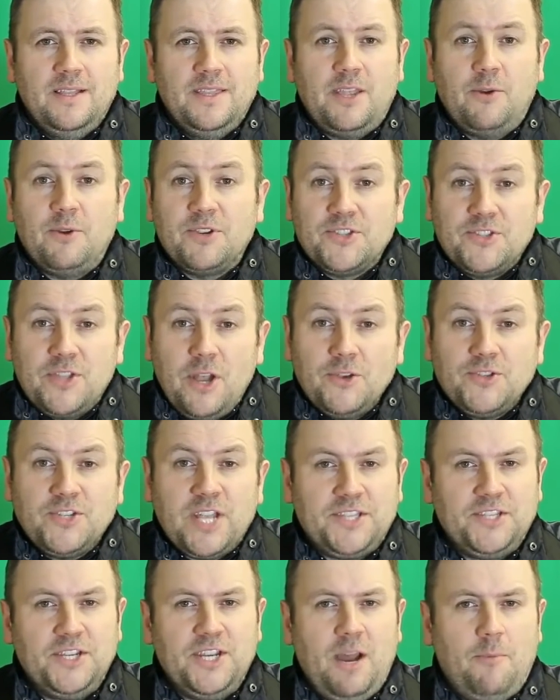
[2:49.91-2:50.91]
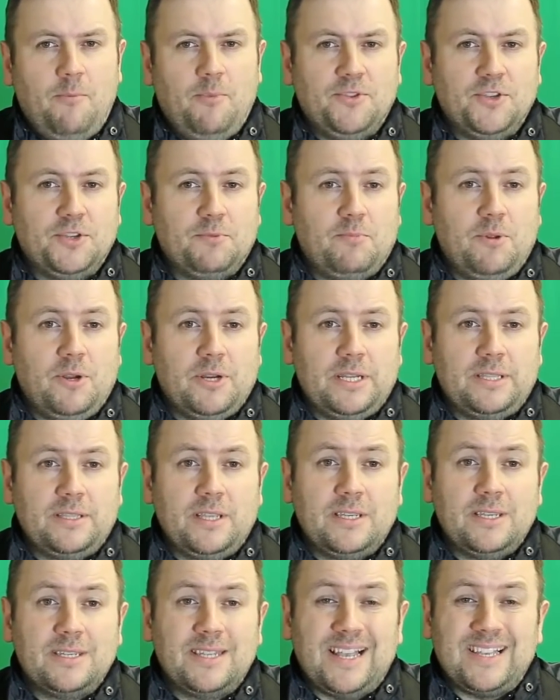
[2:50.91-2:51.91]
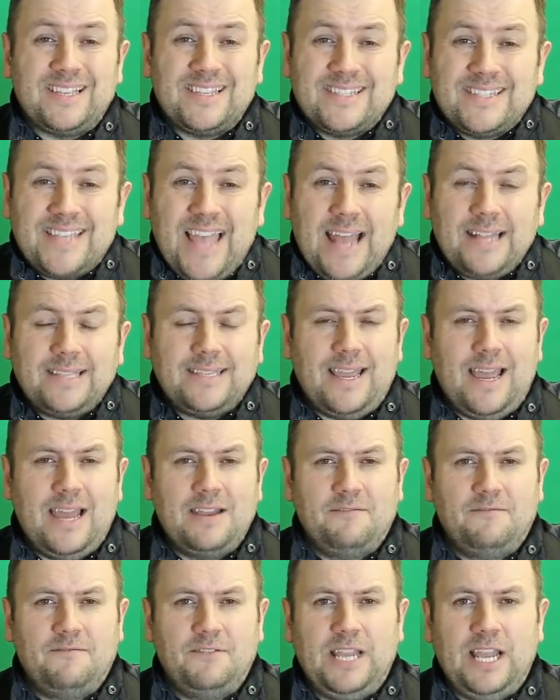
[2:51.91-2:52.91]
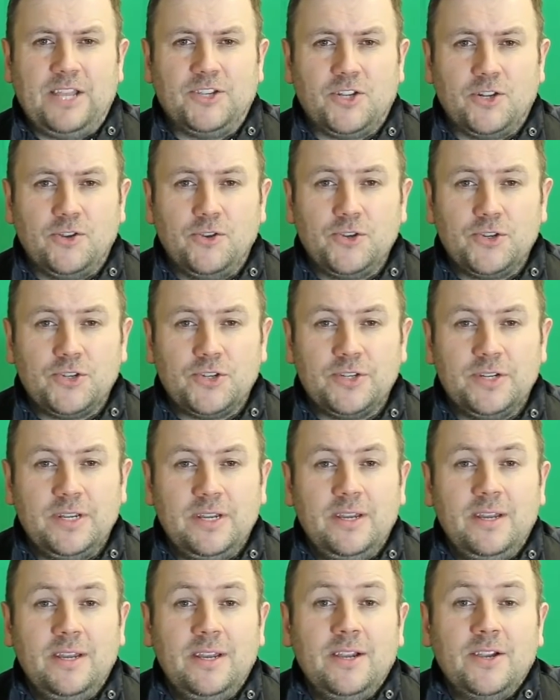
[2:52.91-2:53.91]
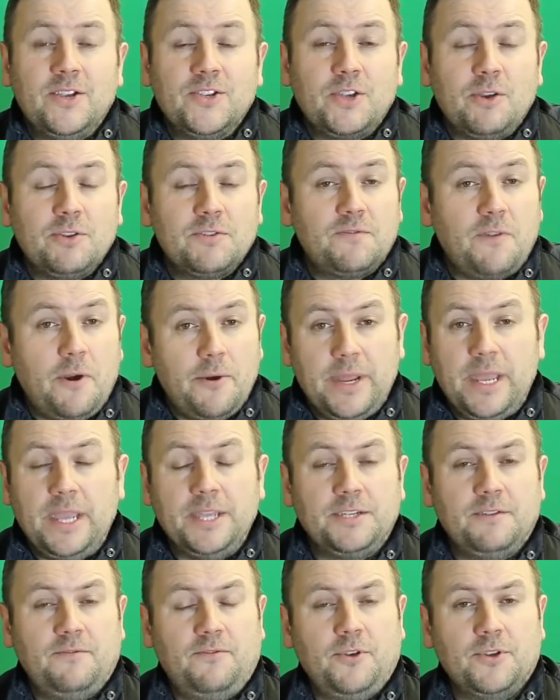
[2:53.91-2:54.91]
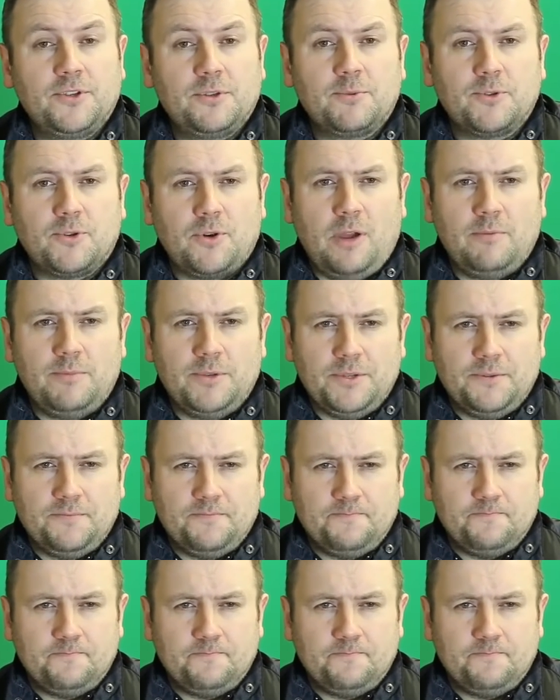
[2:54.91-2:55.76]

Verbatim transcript: There is no setting up with this plugin. This is a set and forget solution, so it's very easy for your subscribers.